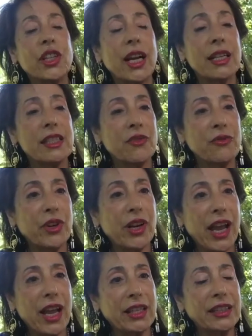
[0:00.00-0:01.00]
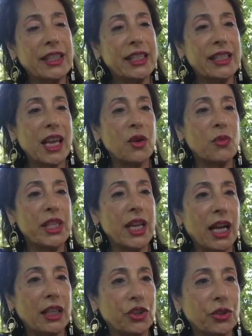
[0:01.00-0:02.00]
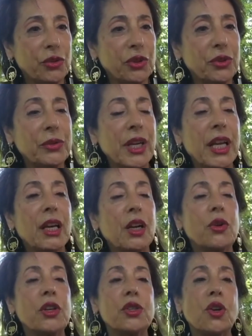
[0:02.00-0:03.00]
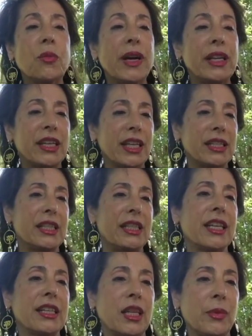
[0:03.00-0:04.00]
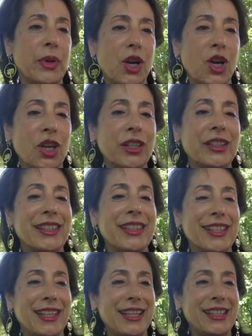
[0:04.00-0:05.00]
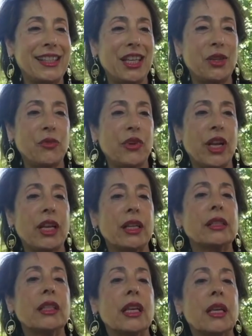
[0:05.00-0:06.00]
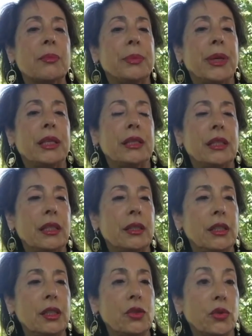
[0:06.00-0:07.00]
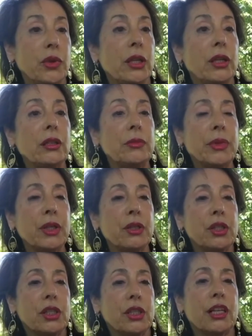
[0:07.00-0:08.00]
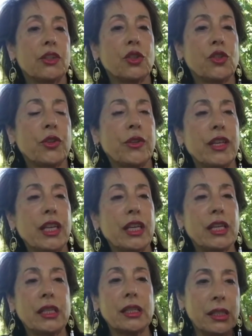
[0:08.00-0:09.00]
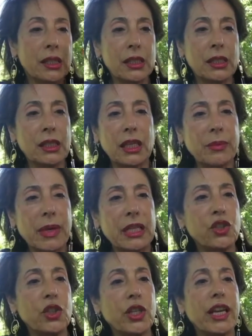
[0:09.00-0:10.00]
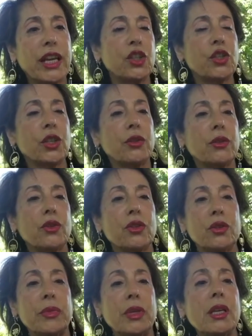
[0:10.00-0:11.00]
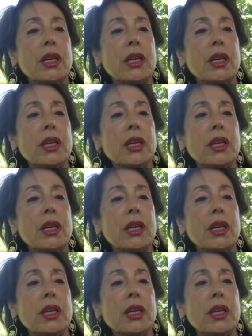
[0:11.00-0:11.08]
has a friend, his name is Andrew, who is nobody can see except her. It's an unseen friend, but it is real because it's not such a thing, it's, it's an imagination to me.